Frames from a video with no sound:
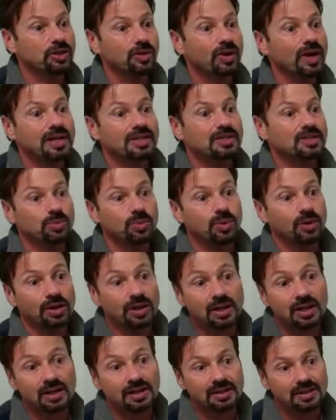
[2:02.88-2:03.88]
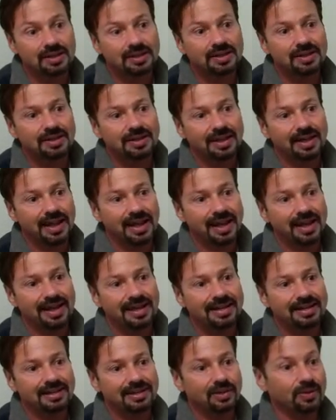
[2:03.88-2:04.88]
the greats work
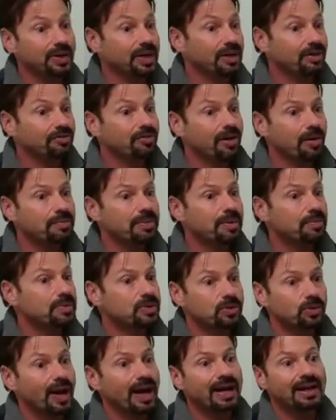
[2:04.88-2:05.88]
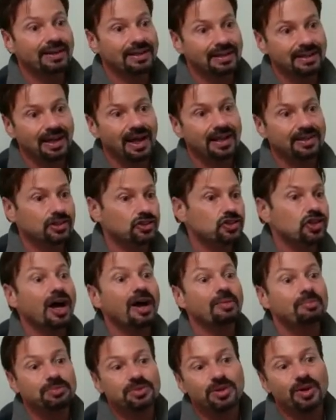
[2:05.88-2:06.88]
and learning from them directly,
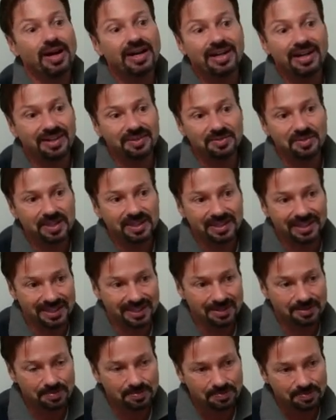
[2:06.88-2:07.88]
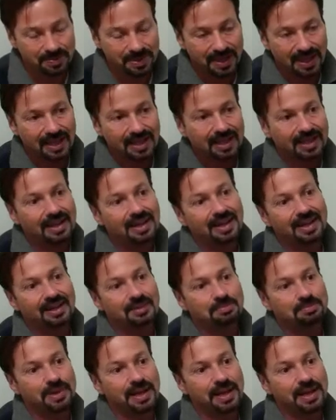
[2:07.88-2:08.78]
on-the-job training, really. Mm-hmm.